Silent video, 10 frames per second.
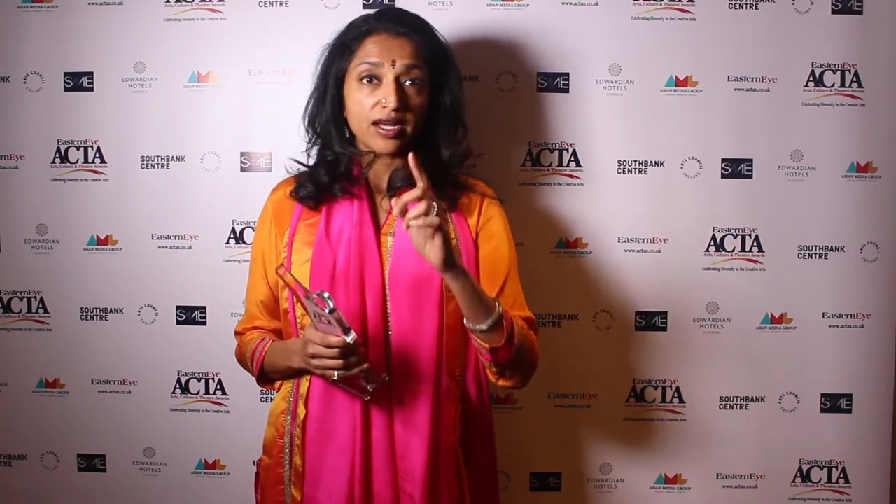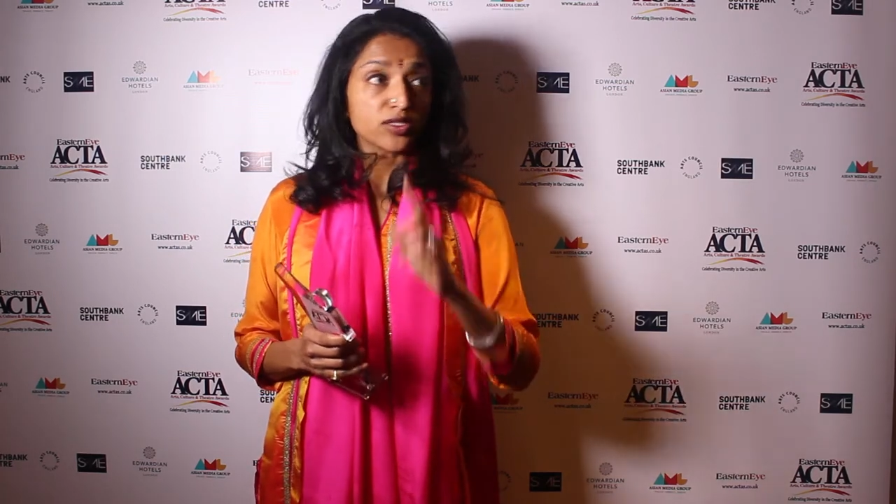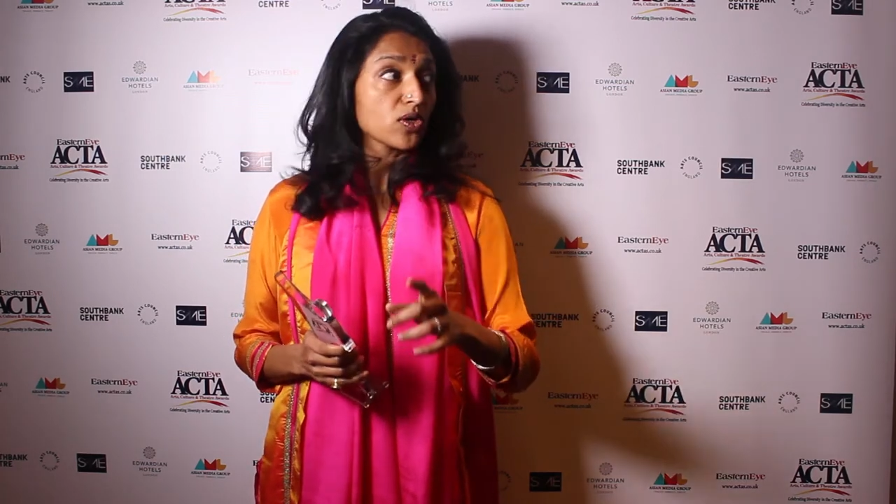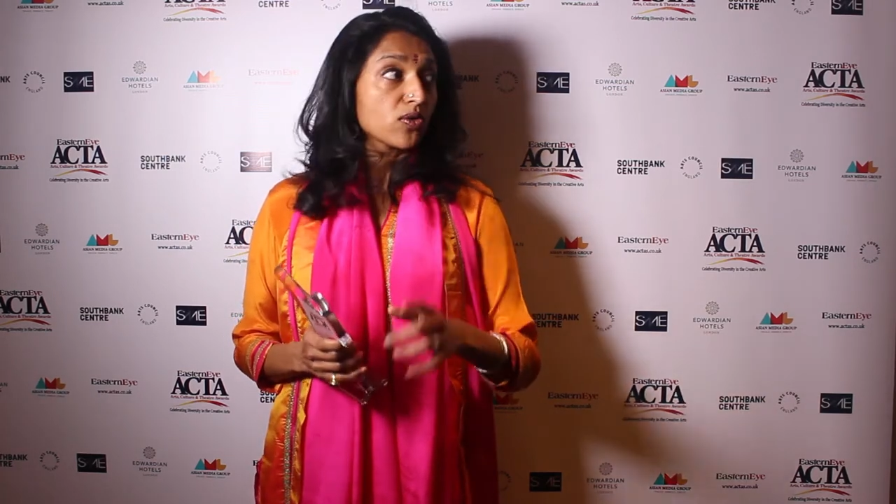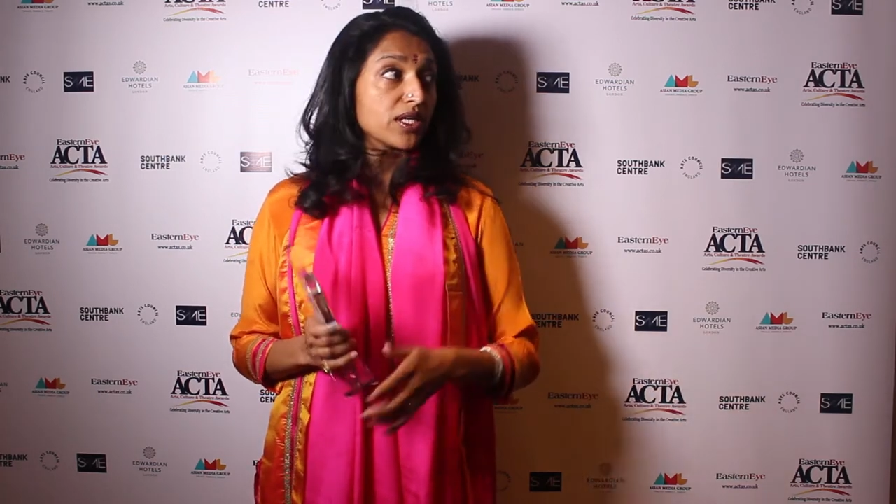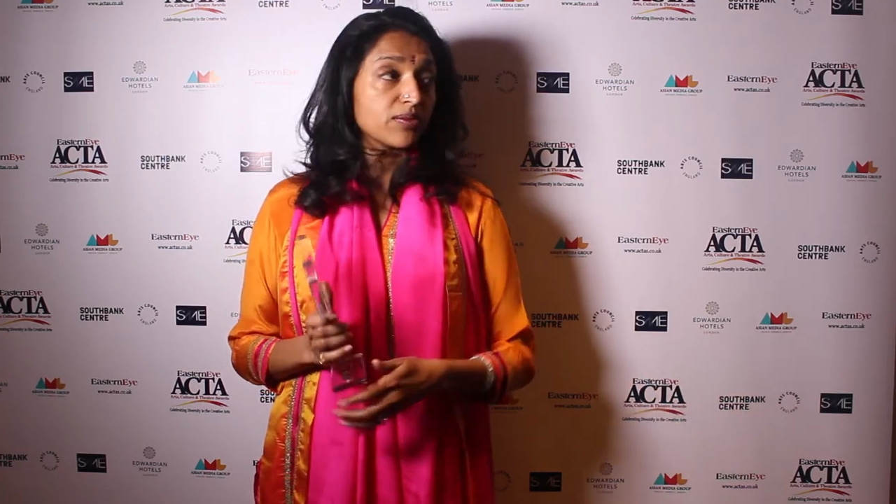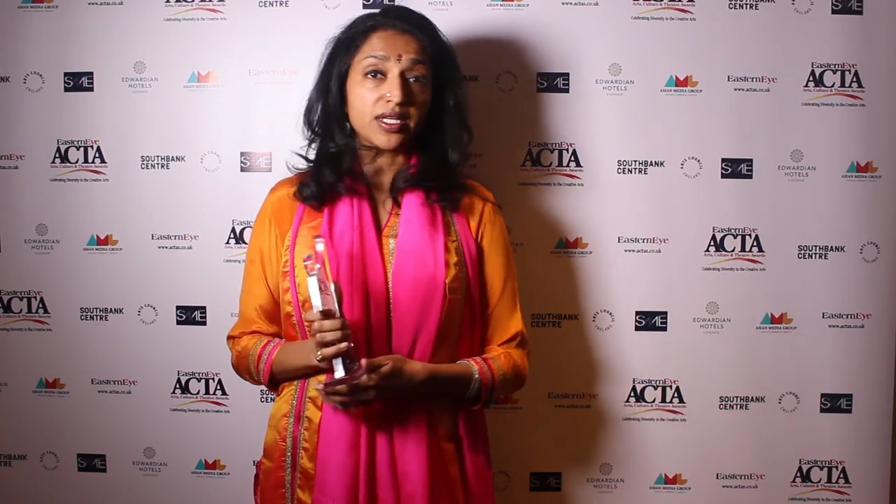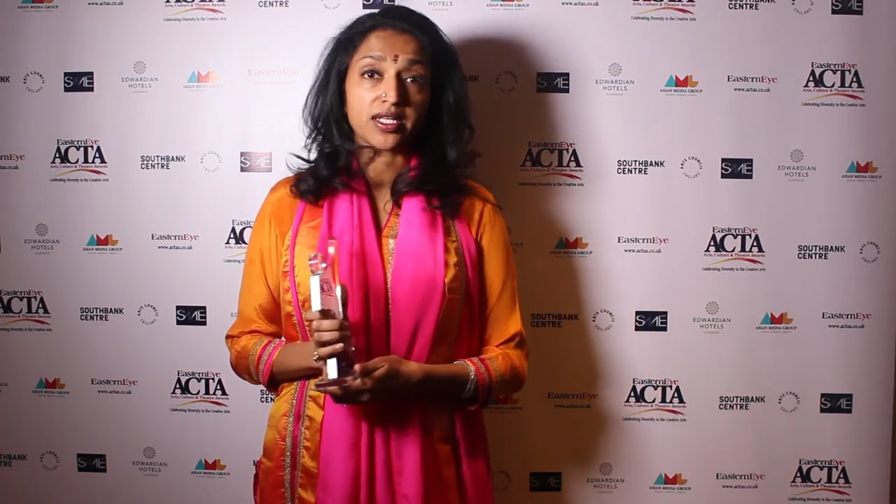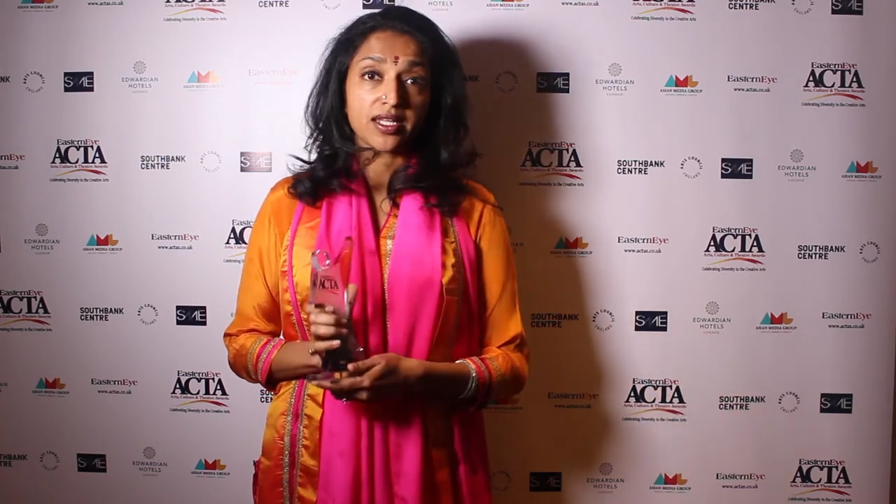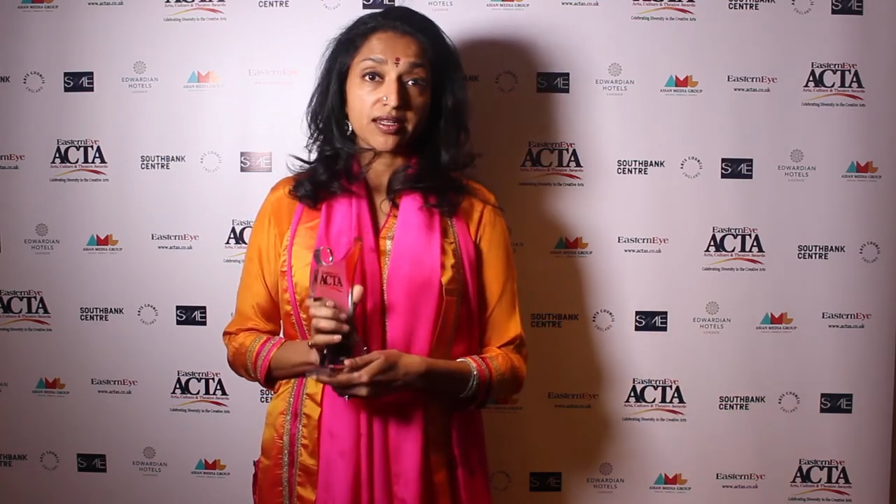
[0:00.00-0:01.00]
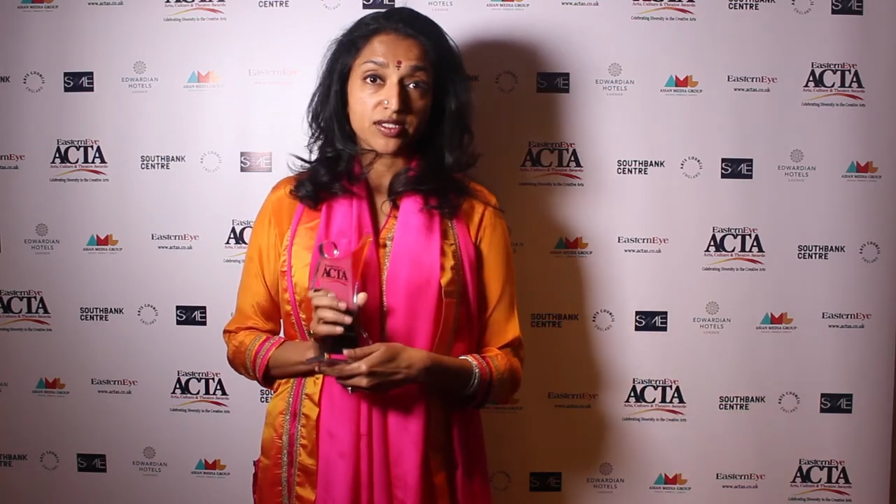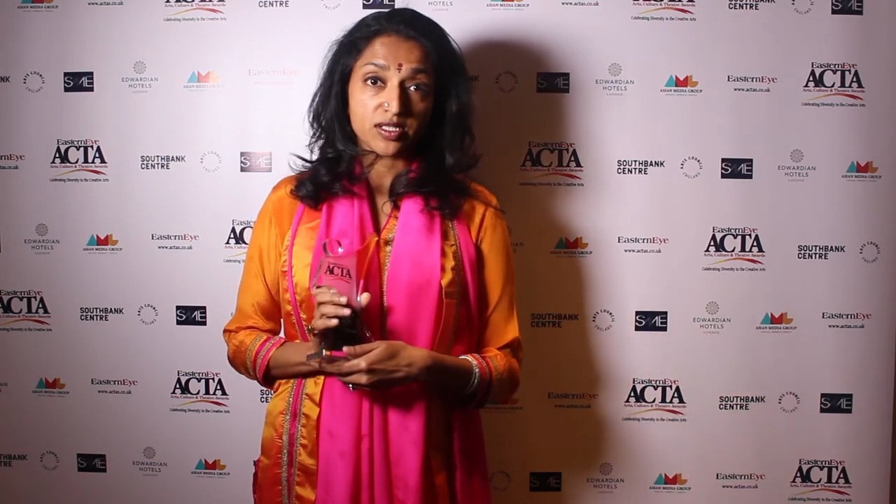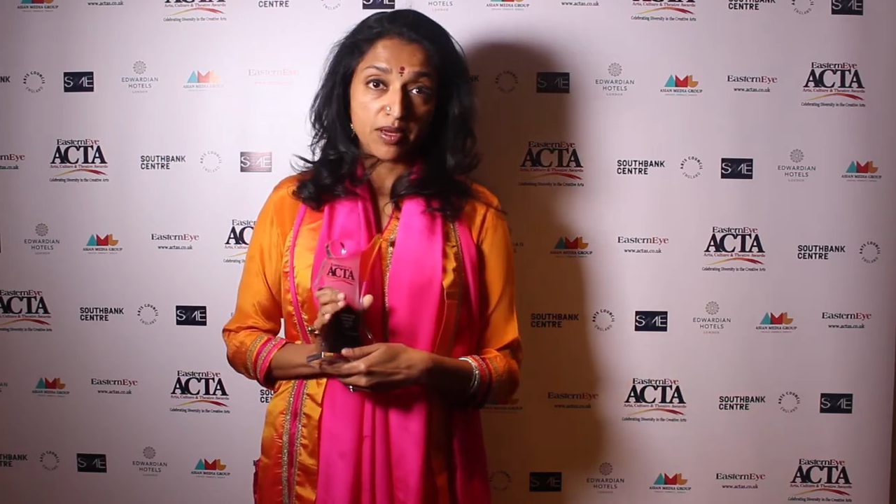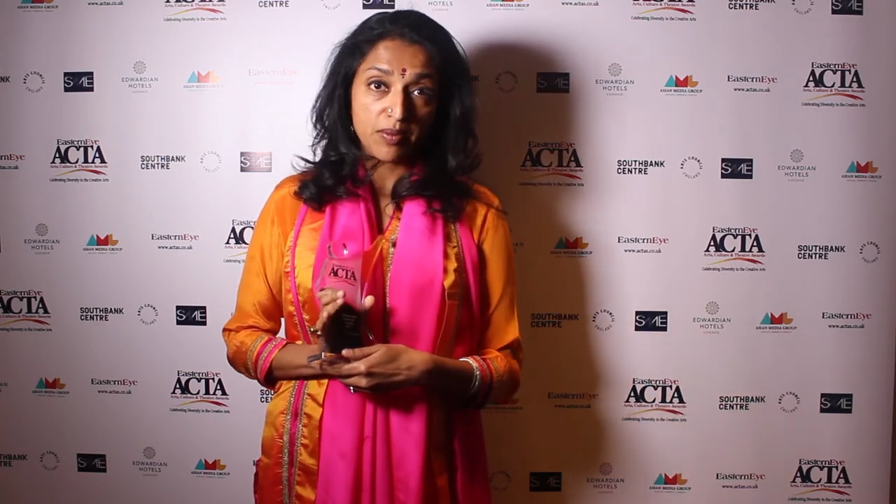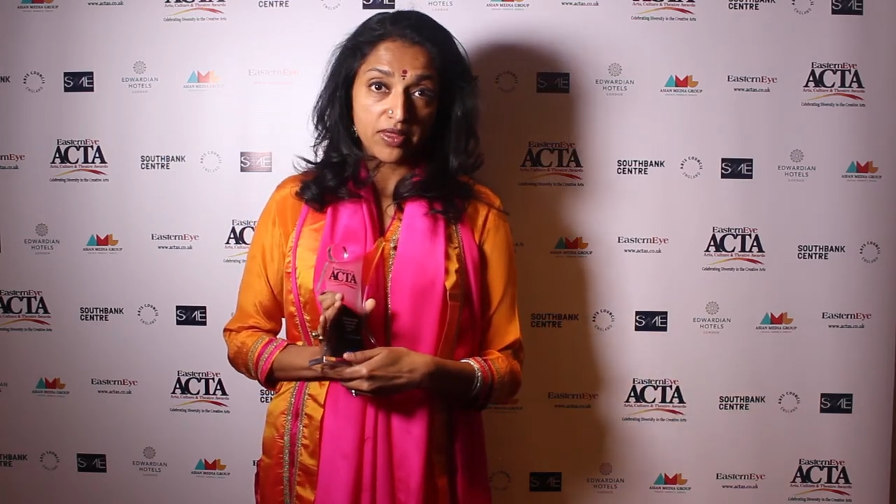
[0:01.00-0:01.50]
I totally am dedicating this
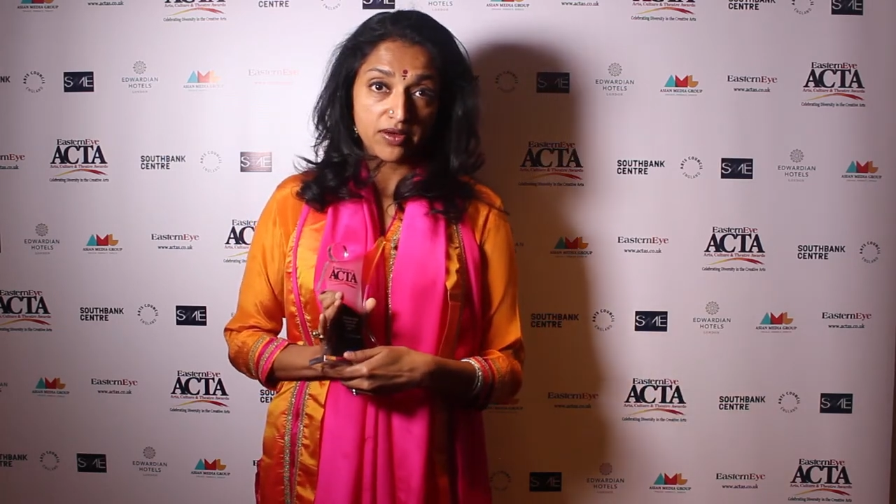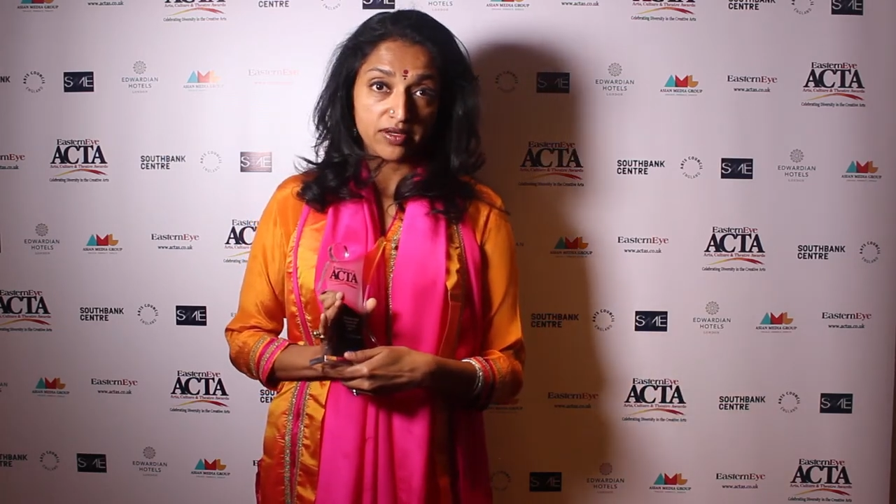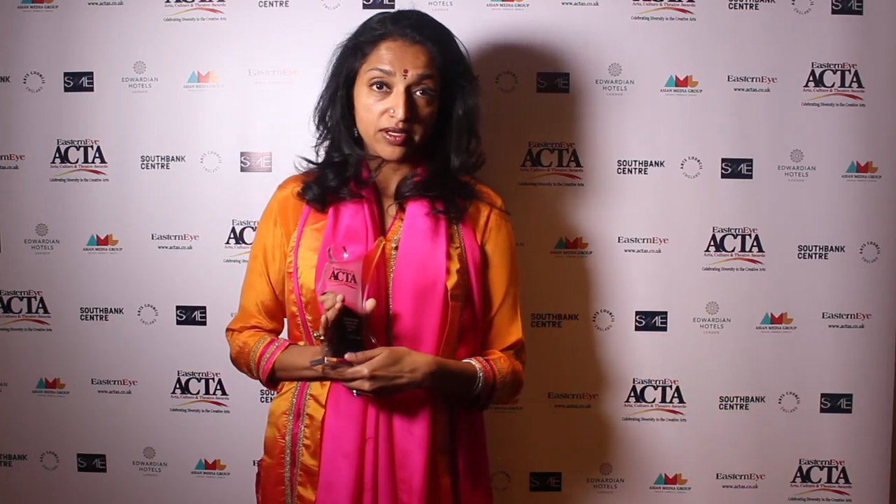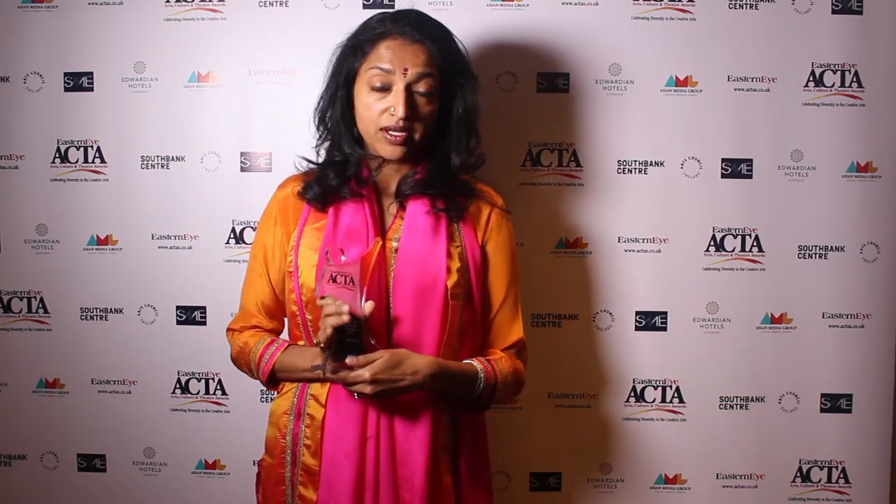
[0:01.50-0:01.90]
to my mother.